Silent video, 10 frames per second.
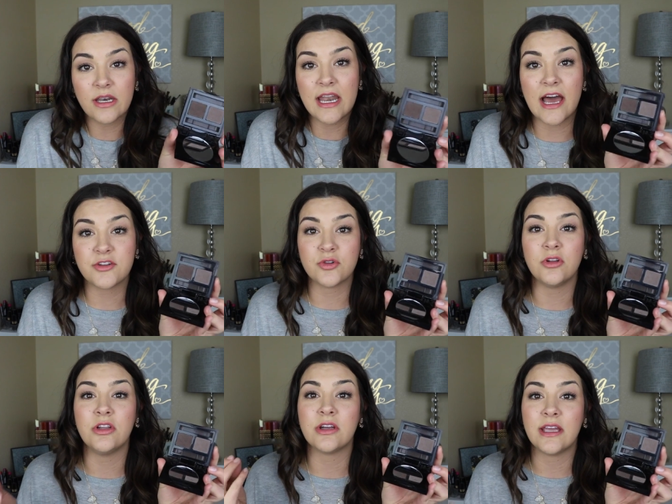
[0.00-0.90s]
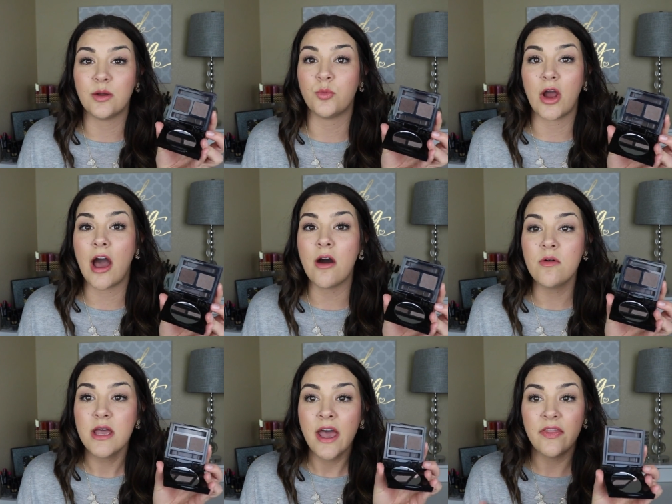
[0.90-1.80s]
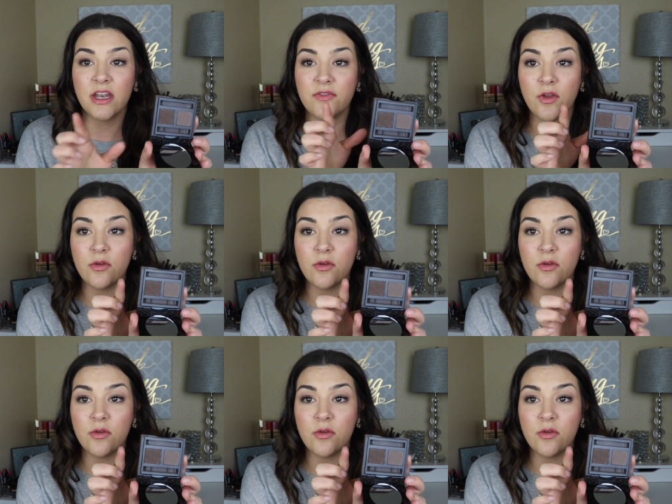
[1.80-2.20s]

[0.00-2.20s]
natural looking brow than if